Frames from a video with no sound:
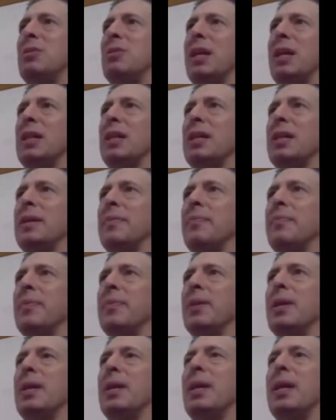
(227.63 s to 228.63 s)
deadly.
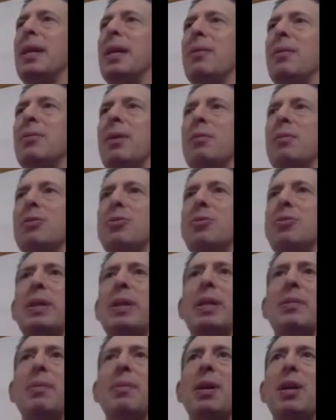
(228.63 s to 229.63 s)
I was
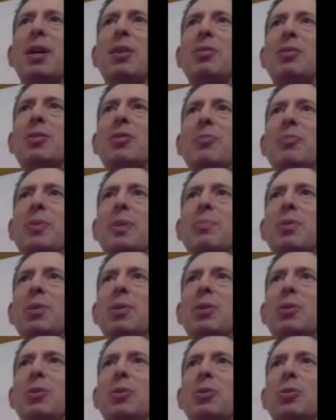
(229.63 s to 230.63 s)
reading about hundreds of
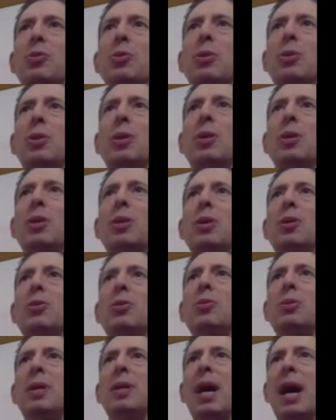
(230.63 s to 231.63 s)
people who
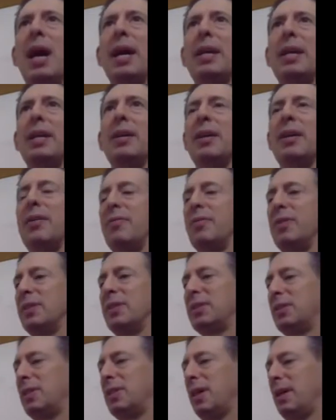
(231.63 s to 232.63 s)
died of
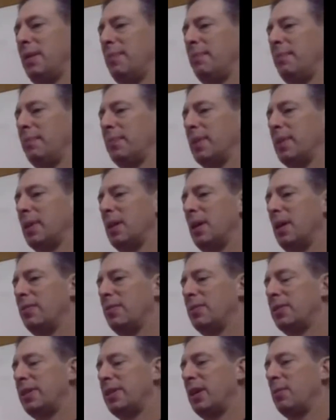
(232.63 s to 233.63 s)
this
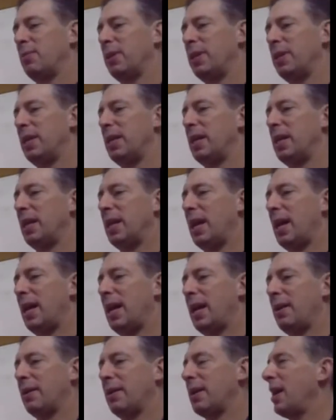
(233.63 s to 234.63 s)
this terrible heat,
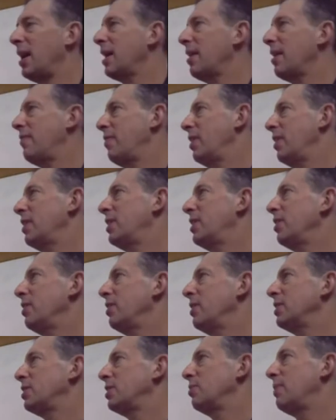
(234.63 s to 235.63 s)
and I got very
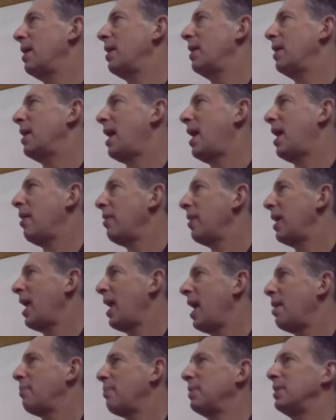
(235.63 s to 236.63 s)
curious about how that
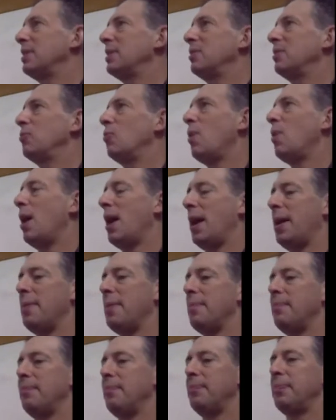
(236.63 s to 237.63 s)
happened and
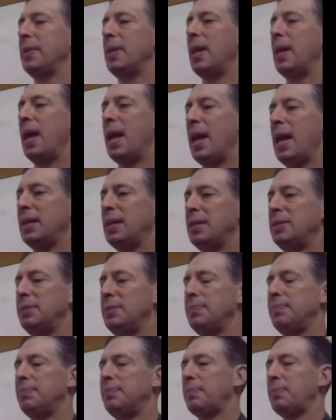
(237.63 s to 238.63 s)
why.
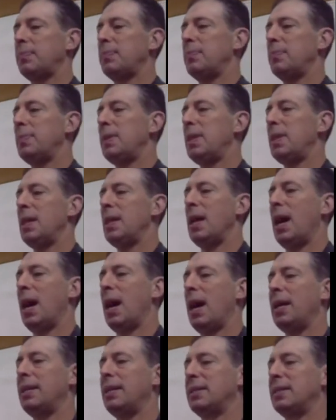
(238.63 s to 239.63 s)
And
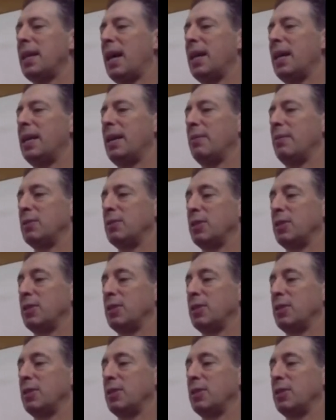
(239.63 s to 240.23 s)
I decided I was